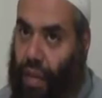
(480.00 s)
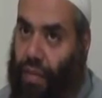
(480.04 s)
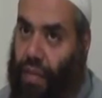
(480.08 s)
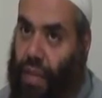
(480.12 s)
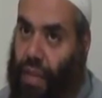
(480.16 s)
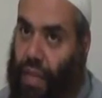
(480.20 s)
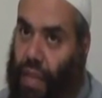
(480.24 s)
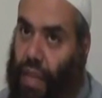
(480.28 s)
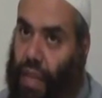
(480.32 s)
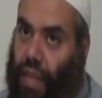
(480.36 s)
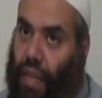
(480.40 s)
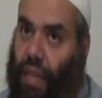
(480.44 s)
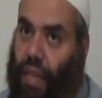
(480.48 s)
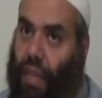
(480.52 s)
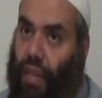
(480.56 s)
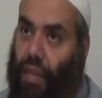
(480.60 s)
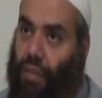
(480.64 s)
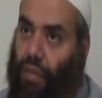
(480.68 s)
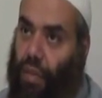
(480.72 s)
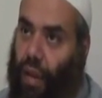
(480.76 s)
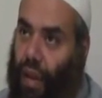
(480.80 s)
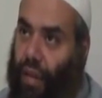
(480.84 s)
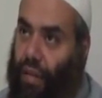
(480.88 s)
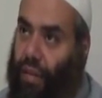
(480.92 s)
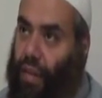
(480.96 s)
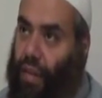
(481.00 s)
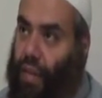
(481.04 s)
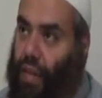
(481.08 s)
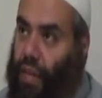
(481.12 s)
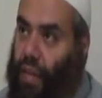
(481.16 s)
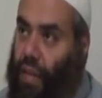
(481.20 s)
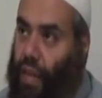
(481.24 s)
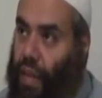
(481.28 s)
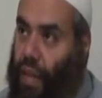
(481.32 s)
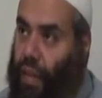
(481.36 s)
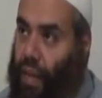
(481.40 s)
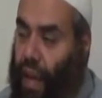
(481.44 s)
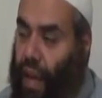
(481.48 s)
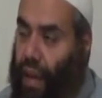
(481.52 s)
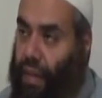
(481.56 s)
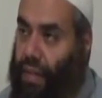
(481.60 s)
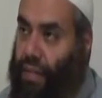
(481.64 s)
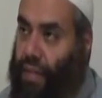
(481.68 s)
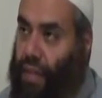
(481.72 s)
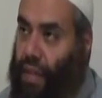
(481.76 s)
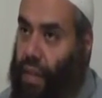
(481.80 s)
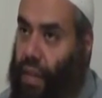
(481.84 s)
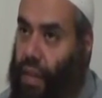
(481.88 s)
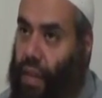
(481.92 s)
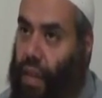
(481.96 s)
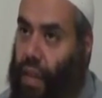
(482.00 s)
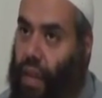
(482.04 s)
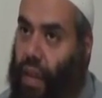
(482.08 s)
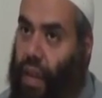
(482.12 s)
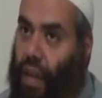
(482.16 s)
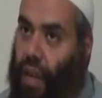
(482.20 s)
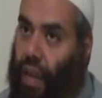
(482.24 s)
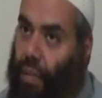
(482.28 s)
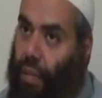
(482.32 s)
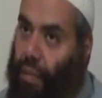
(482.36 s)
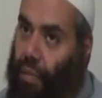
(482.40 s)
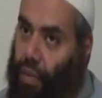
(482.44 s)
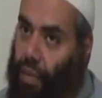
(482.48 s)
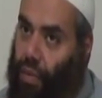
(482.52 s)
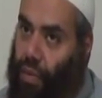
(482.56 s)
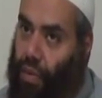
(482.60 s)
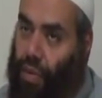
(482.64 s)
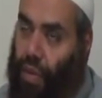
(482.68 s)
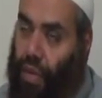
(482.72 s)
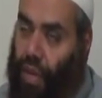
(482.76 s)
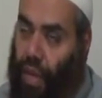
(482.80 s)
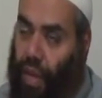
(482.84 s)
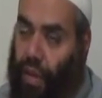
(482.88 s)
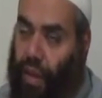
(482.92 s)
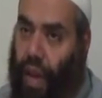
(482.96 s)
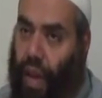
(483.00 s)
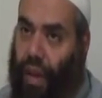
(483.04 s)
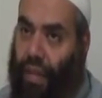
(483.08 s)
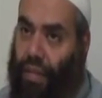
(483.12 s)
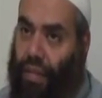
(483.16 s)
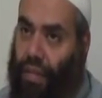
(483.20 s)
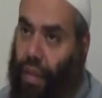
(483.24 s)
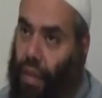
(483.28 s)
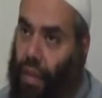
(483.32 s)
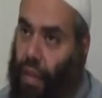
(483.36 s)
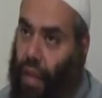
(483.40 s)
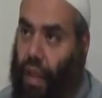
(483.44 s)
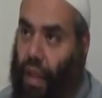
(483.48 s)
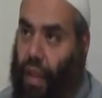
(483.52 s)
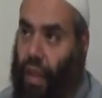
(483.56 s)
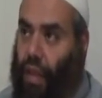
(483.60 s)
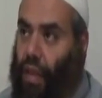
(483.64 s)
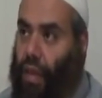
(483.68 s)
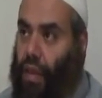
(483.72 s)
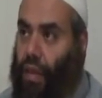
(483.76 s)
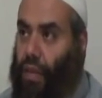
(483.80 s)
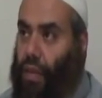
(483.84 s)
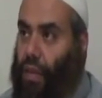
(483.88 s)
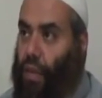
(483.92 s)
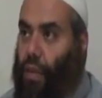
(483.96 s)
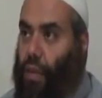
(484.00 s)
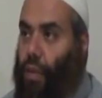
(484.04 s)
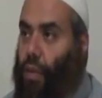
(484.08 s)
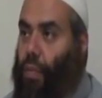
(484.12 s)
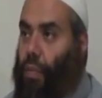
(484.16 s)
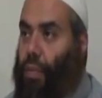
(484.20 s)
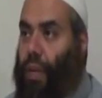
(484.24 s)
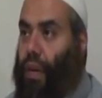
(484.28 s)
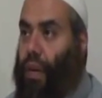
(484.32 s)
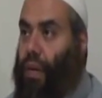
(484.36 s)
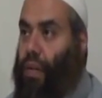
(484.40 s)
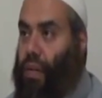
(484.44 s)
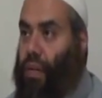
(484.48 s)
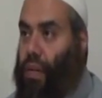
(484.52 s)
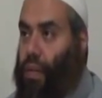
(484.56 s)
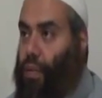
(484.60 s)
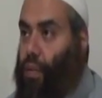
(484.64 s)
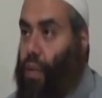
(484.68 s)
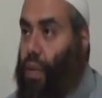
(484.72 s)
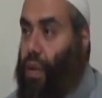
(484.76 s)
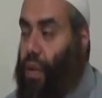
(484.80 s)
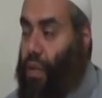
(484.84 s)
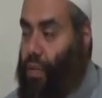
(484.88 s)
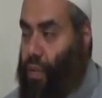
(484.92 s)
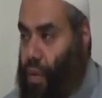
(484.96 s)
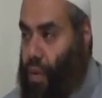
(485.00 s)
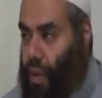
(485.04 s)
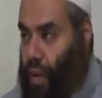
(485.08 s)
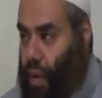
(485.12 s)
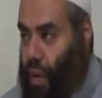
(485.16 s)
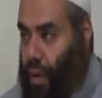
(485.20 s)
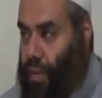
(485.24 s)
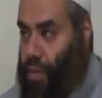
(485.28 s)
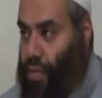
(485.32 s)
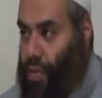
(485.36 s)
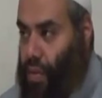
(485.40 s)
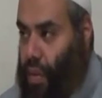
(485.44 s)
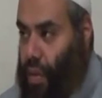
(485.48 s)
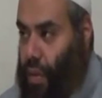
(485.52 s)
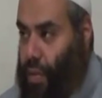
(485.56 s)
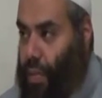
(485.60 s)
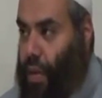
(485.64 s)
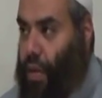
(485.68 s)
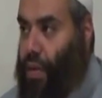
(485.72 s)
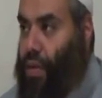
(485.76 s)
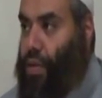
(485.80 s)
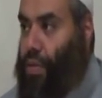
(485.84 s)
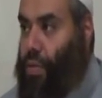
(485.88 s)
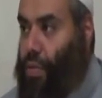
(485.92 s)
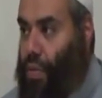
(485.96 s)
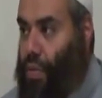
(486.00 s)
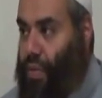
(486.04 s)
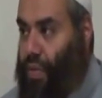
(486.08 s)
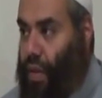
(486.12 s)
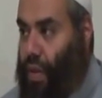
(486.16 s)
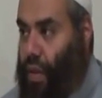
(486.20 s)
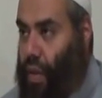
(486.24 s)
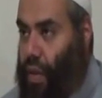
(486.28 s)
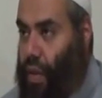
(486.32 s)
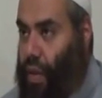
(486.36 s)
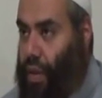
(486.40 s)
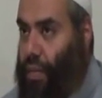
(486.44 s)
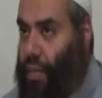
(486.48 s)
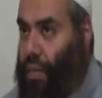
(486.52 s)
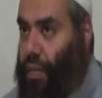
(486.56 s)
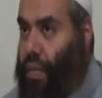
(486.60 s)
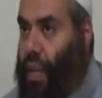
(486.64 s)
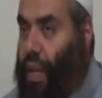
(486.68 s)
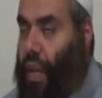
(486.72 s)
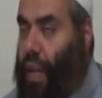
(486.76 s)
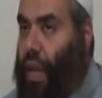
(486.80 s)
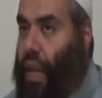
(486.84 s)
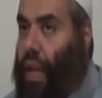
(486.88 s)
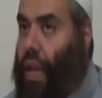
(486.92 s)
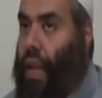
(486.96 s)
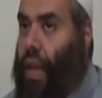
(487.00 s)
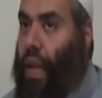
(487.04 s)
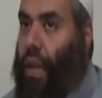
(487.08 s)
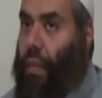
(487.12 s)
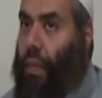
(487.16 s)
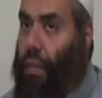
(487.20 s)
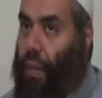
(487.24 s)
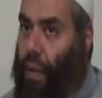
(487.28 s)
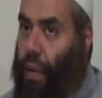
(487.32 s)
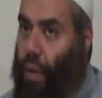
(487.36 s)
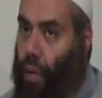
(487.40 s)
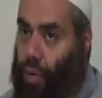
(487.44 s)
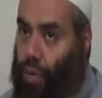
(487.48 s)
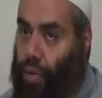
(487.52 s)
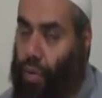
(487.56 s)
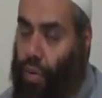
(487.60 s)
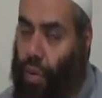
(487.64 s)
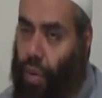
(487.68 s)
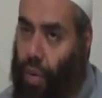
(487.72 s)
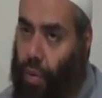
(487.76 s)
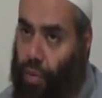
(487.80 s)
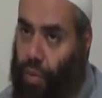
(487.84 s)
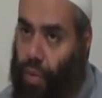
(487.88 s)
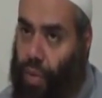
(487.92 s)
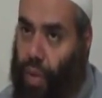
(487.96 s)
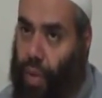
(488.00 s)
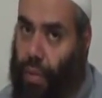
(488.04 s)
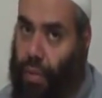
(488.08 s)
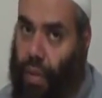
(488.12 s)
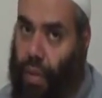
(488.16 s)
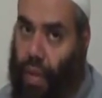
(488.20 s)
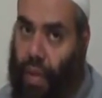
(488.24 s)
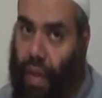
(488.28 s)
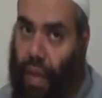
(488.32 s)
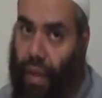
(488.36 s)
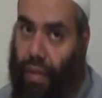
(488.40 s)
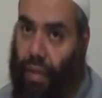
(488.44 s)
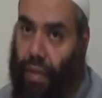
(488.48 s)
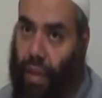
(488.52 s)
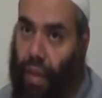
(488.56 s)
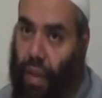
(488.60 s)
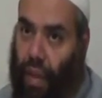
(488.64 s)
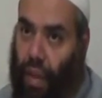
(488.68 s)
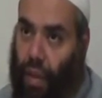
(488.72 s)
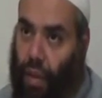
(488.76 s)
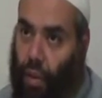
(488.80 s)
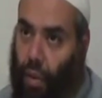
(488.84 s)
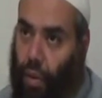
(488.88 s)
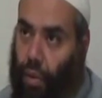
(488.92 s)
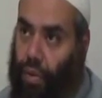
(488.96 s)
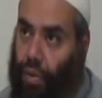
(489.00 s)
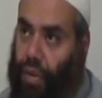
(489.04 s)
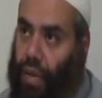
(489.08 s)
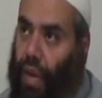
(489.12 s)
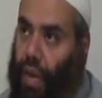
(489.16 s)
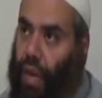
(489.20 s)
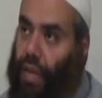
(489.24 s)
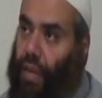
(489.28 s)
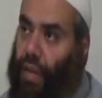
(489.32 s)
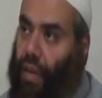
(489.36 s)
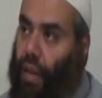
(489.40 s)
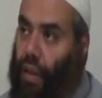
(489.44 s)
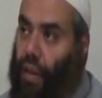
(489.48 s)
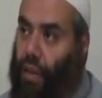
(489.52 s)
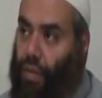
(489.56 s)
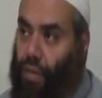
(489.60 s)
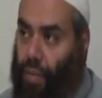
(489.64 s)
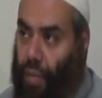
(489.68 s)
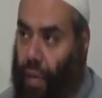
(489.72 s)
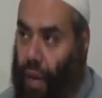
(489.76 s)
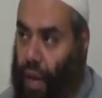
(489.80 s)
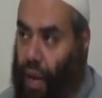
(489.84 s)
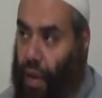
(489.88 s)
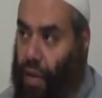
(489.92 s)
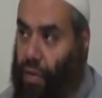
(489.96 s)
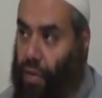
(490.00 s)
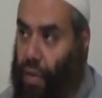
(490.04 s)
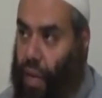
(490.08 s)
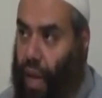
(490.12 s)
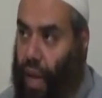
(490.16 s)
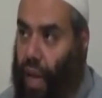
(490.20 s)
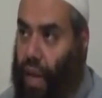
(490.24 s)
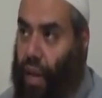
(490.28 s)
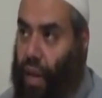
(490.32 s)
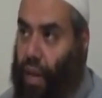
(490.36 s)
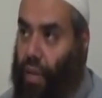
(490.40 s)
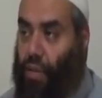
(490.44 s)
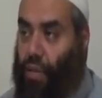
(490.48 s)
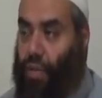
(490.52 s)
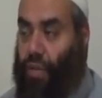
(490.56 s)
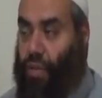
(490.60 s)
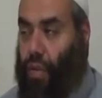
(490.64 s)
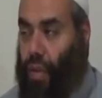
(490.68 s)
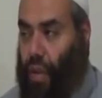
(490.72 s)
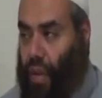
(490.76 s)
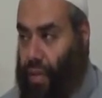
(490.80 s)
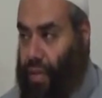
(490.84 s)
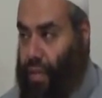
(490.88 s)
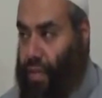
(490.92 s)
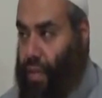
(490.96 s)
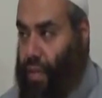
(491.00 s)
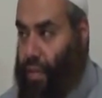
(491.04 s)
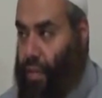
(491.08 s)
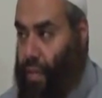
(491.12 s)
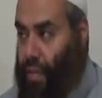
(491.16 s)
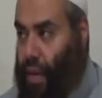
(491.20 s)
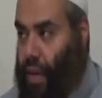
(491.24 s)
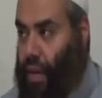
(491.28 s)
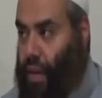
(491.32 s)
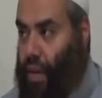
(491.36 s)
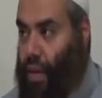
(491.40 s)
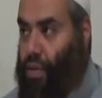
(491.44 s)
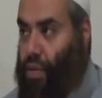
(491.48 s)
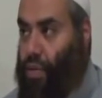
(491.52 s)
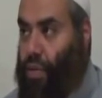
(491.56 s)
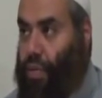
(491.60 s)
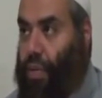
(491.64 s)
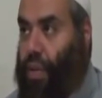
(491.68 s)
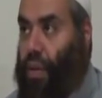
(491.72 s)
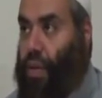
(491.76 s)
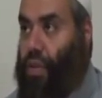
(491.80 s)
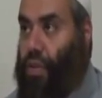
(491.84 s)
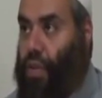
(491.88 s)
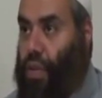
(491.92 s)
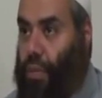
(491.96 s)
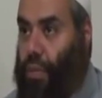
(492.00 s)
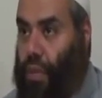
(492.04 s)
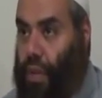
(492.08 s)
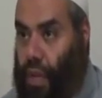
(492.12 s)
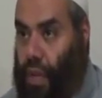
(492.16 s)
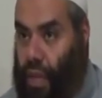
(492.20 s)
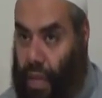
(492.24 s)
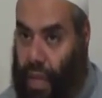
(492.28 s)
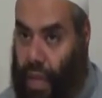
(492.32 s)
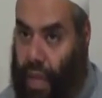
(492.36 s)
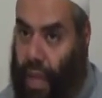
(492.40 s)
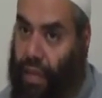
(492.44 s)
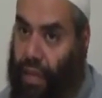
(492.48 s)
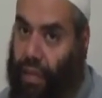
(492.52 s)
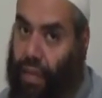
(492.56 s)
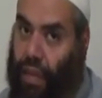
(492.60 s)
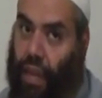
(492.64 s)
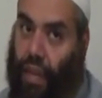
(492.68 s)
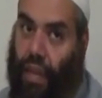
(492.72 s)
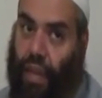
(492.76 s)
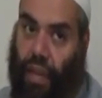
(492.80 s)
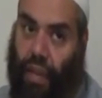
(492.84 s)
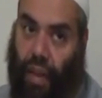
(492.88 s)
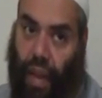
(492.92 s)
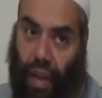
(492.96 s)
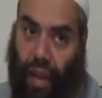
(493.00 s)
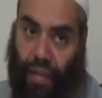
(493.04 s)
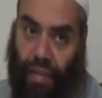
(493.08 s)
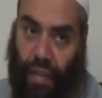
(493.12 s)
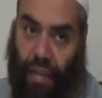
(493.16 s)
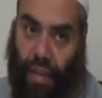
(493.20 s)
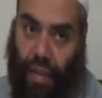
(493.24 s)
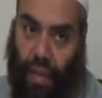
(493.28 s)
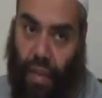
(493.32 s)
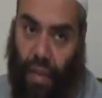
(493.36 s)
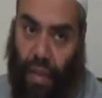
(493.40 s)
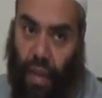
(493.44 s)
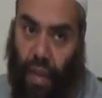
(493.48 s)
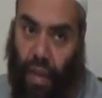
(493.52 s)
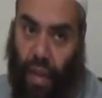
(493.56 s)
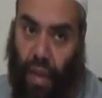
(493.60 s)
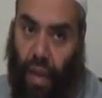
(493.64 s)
have it here than to have it in the hereafter, because the hereafter, nothing is in comparison with it when it comes to the punishment of Allah. But also the Muslim, he definitely always asks Allah subhanahu wa ta'ala to forgive him and not to punish him in this life and in the hereafter.